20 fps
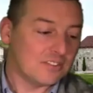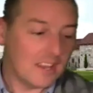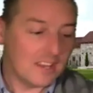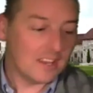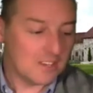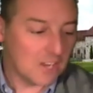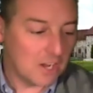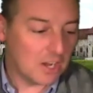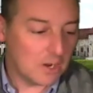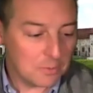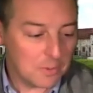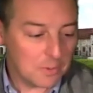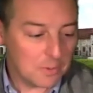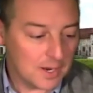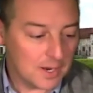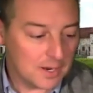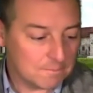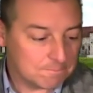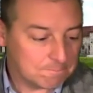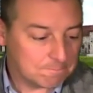And, you
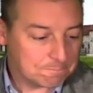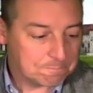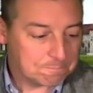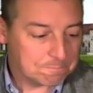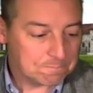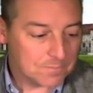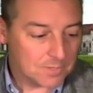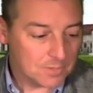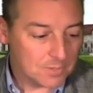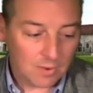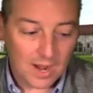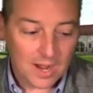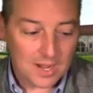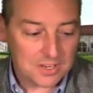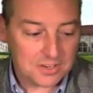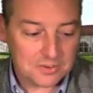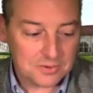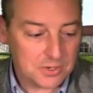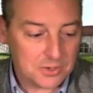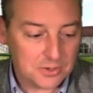know,
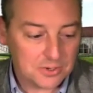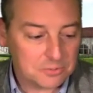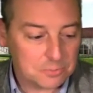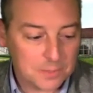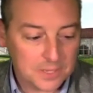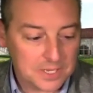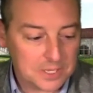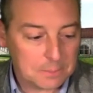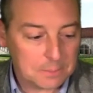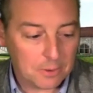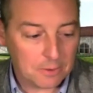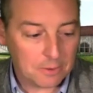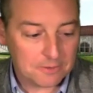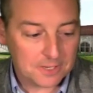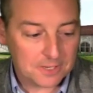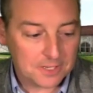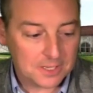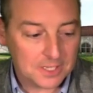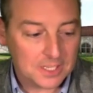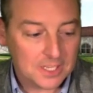Ryan, you explained it
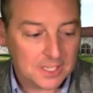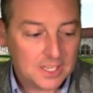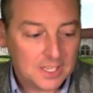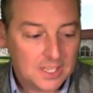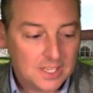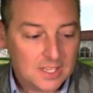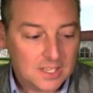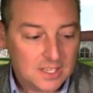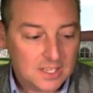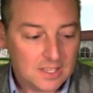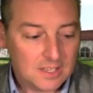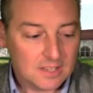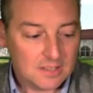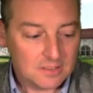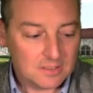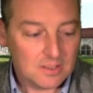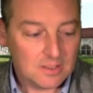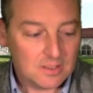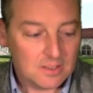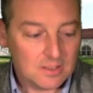perfectly.
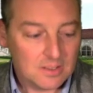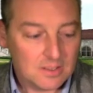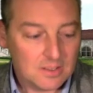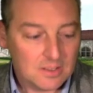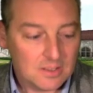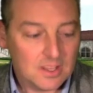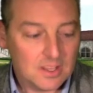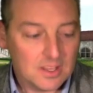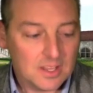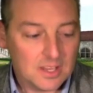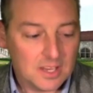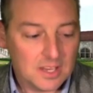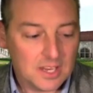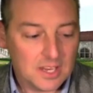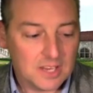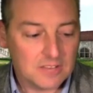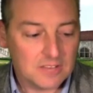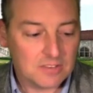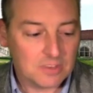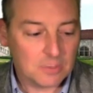It
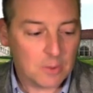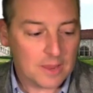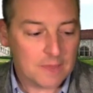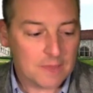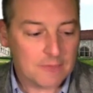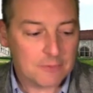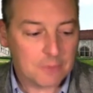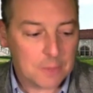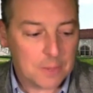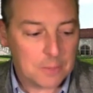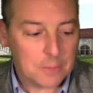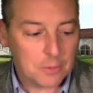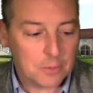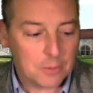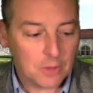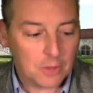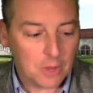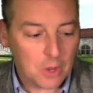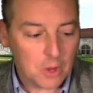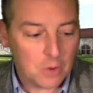is a way for people
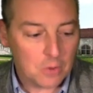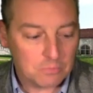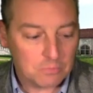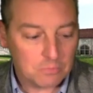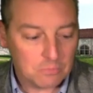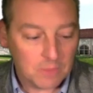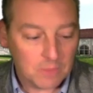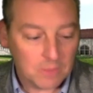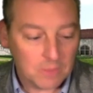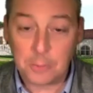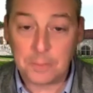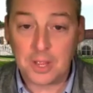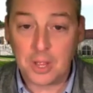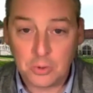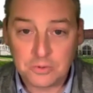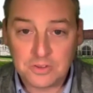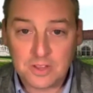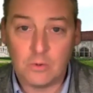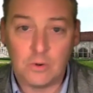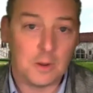to own, whether it be
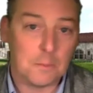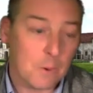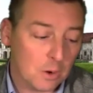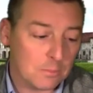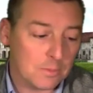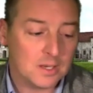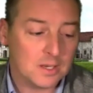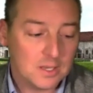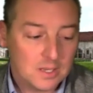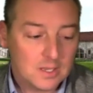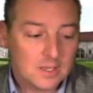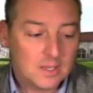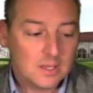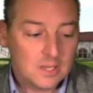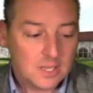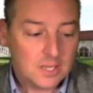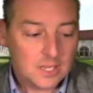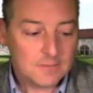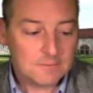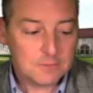a hotel or an
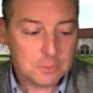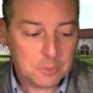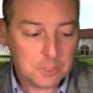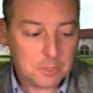apartment.